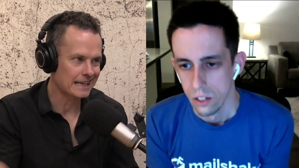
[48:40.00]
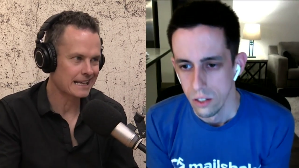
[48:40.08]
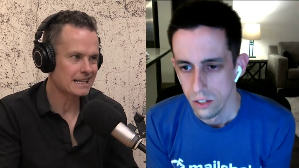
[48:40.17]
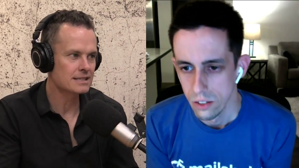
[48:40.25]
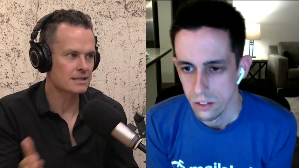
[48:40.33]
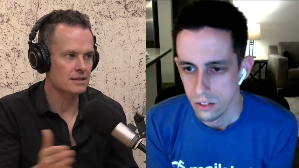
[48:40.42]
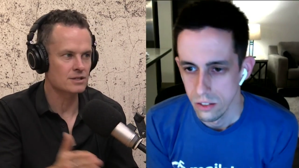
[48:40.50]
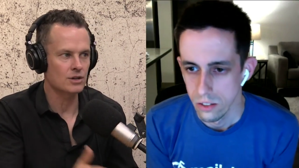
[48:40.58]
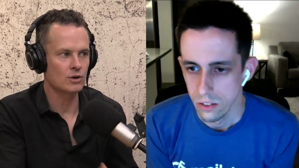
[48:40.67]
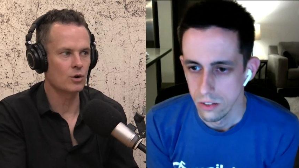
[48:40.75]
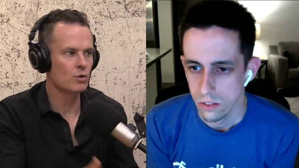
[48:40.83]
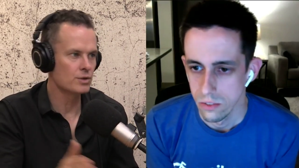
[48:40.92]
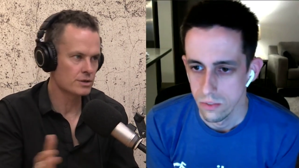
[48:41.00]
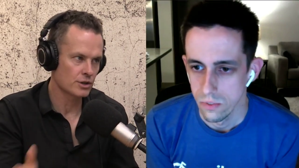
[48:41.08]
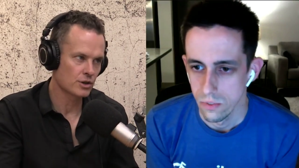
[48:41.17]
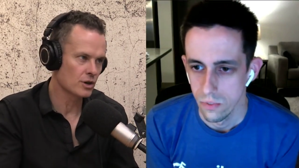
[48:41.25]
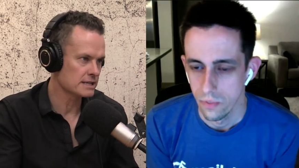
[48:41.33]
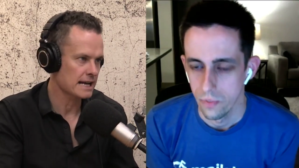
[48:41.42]
Speaker 1: Kinsta. So all that
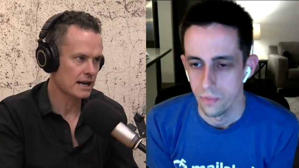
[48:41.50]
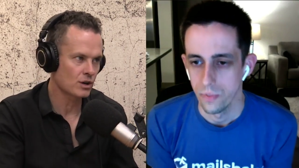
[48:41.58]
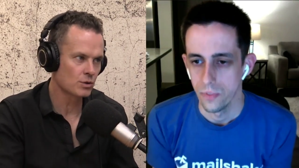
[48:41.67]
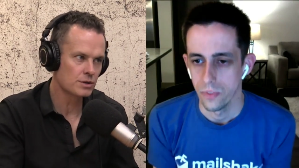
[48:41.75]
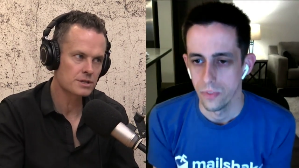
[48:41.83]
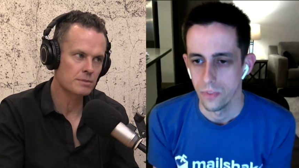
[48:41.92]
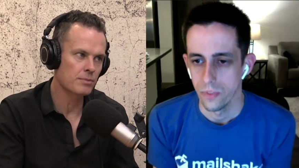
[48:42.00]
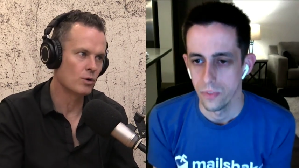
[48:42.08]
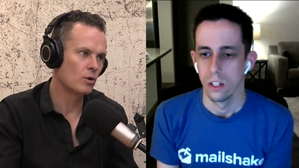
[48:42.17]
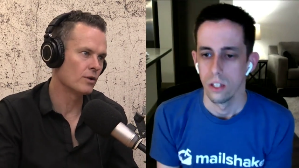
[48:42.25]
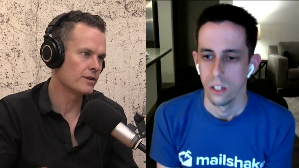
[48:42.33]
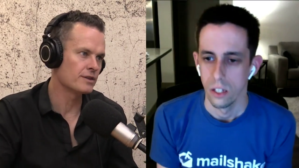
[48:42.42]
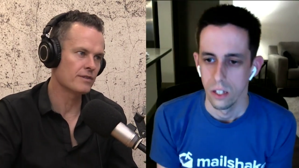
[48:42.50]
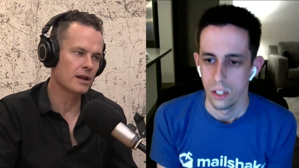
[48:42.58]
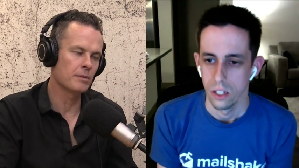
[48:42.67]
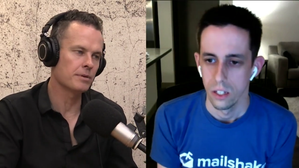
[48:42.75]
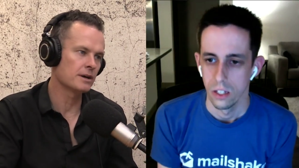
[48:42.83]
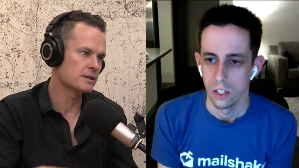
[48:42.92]
you guys handle, all the support, the
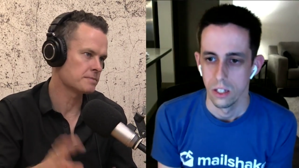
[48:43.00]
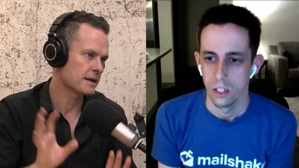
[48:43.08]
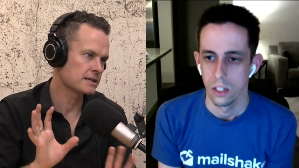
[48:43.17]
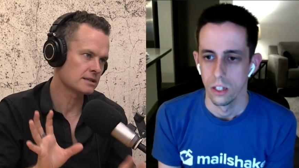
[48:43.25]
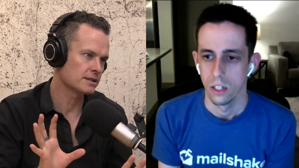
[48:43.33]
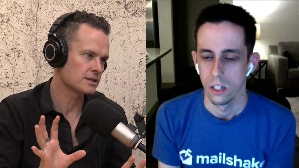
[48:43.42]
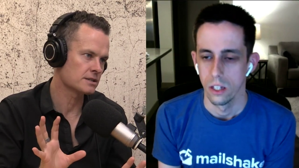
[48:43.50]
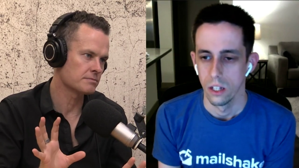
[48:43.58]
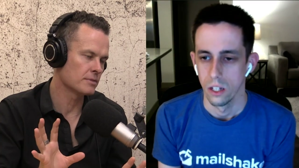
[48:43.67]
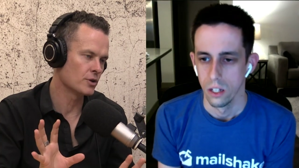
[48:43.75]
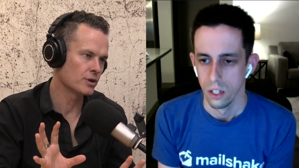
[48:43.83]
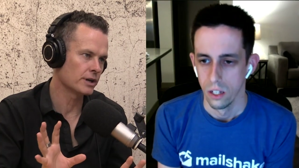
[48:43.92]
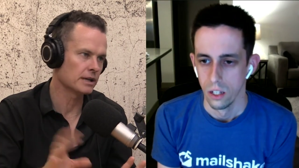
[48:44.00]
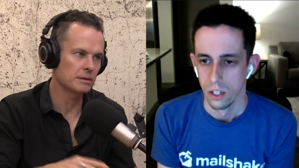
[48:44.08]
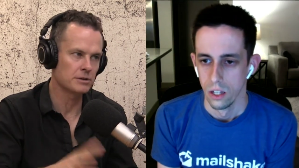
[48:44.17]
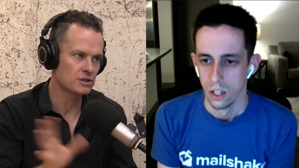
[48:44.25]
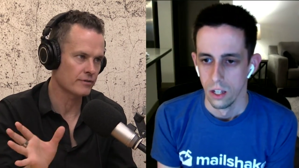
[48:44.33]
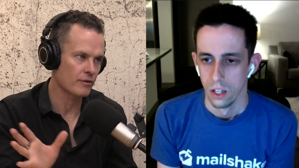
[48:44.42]
developer is basically just earning a
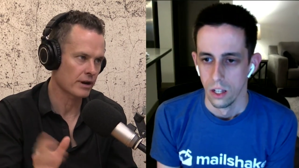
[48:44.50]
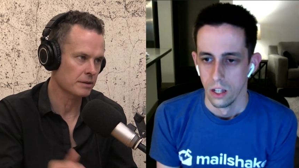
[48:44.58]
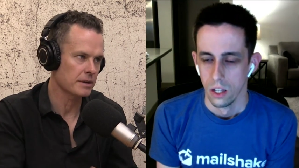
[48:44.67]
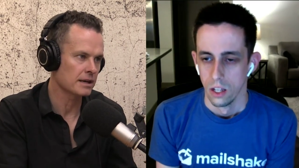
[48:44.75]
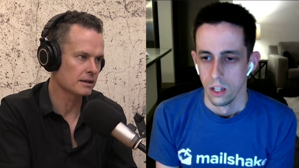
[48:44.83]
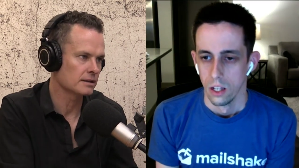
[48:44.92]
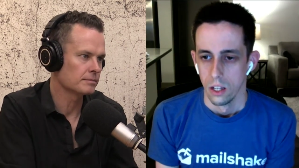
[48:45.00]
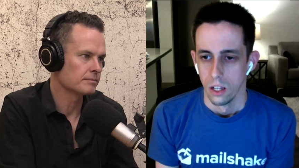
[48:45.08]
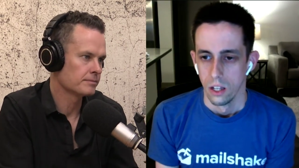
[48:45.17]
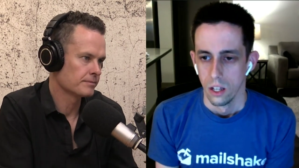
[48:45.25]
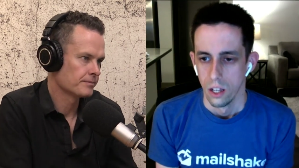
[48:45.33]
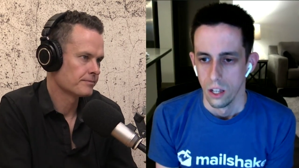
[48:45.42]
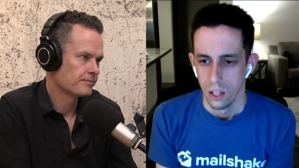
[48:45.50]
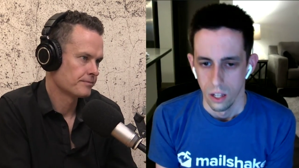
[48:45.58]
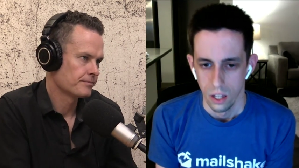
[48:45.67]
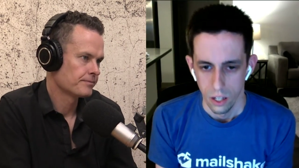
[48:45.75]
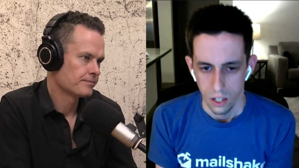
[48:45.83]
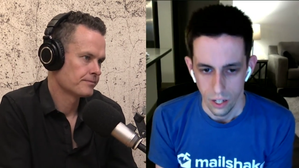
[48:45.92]
commission for recommending it.
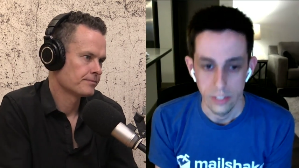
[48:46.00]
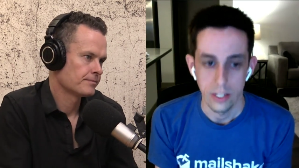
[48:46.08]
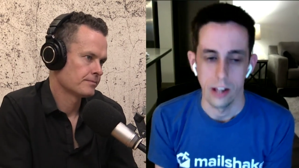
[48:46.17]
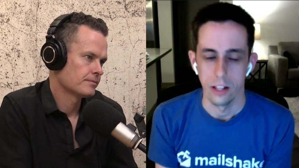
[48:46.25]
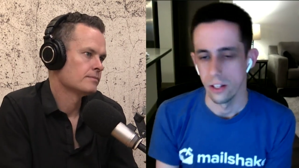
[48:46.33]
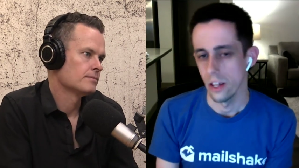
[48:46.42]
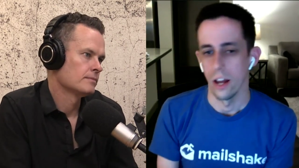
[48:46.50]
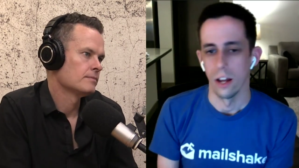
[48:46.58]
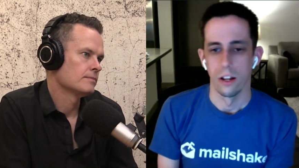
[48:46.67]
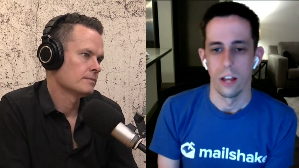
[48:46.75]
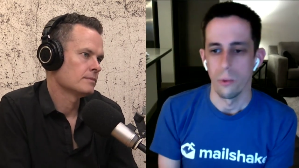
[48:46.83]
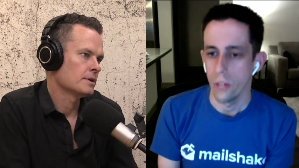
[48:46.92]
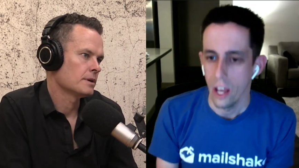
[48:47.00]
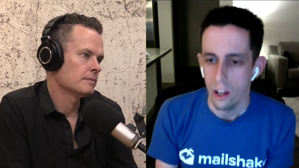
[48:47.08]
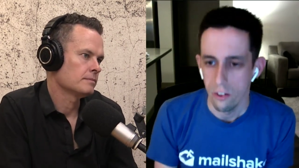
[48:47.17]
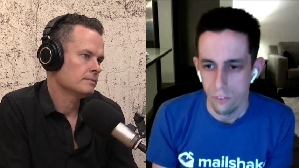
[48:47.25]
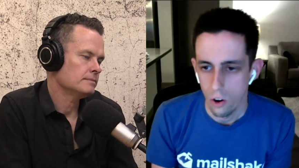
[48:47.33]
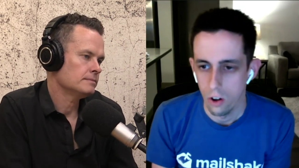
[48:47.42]
Speaker 2: Exactly. Yeah. And we
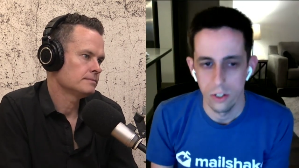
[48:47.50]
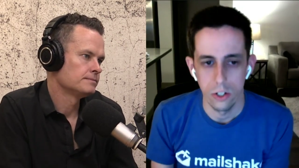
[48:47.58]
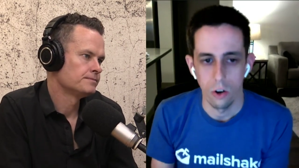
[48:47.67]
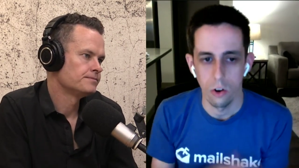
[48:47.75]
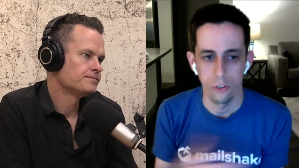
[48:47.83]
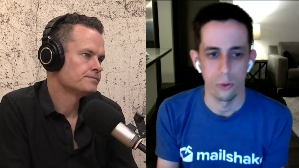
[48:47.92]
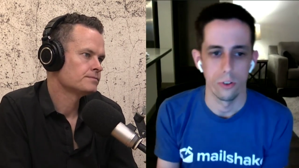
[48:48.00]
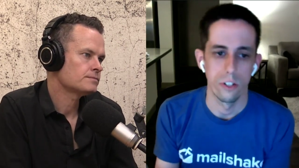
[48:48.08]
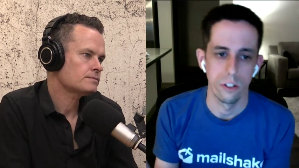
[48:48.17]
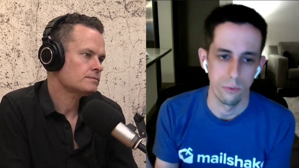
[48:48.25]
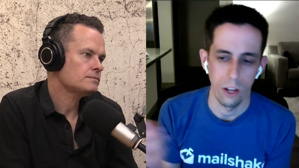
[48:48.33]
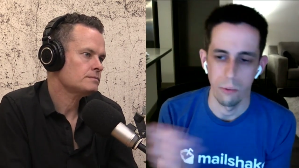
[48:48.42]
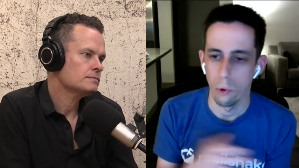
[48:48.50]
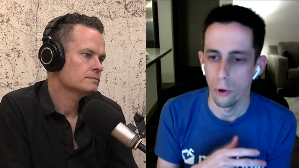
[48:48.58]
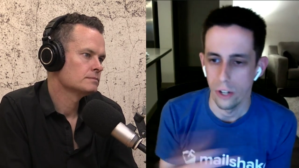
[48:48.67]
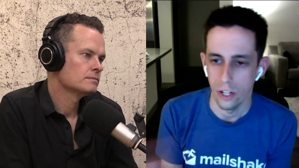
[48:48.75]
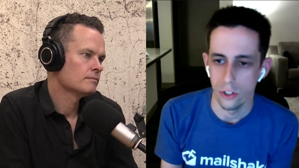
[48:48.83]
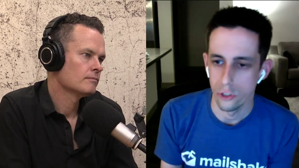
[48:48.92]
have, you know, all sorts of, we have
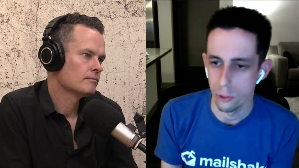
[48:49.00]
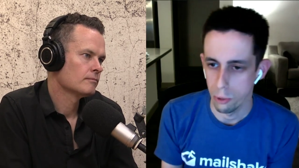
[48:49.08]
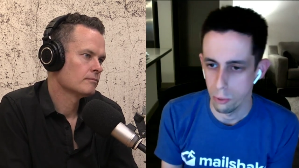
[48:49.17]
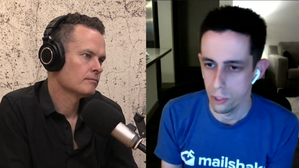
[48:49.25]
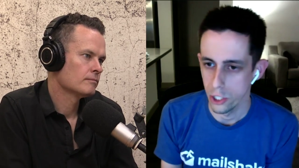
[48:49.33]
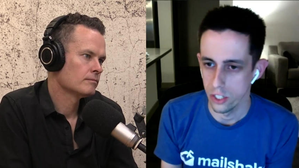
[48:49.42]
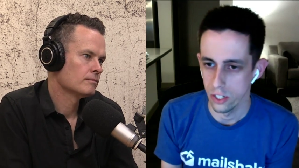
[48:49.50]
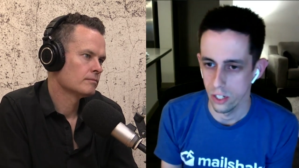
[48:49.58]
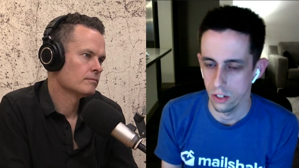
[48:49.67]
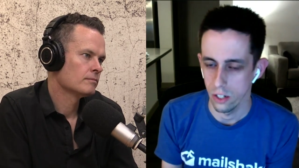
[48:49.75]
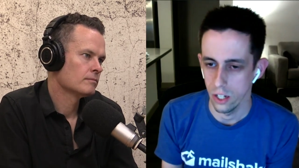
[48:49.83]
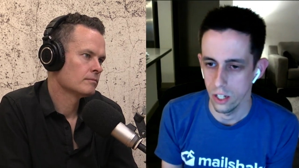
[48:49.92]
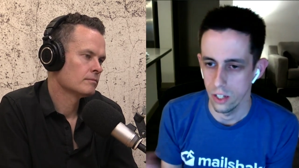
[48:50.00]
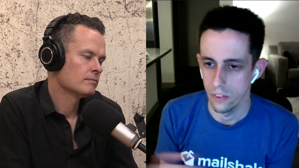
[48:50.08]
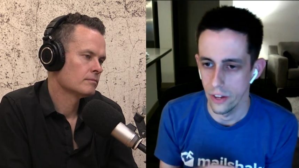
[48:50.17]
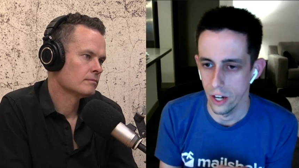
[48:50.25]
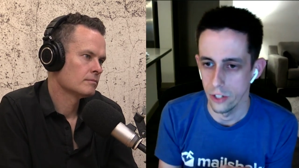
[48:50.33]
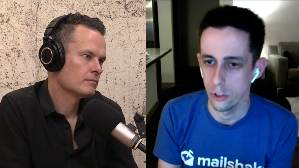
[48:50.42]
multi-user permissions in
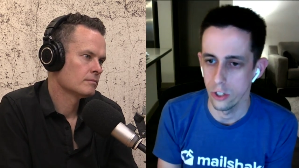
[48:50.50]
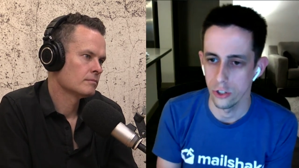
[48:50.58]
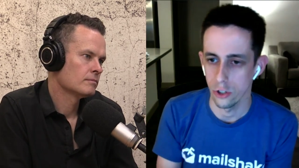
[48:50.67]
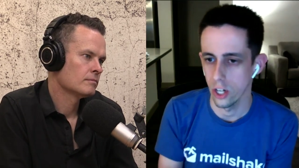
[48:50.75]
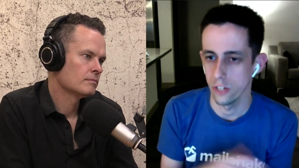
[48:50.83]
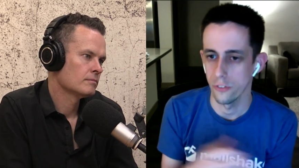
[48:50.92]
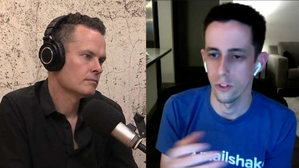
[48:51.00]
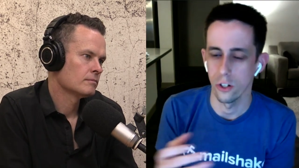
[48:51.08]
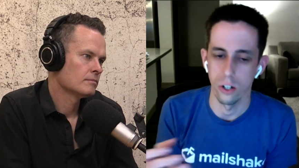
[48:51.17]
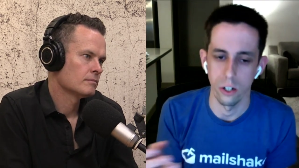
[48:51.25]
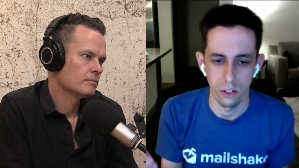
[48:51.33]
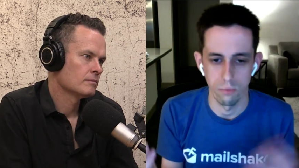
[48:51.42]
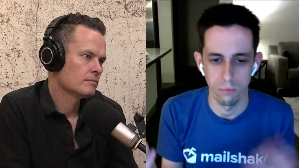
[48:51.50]
there, and you can transfer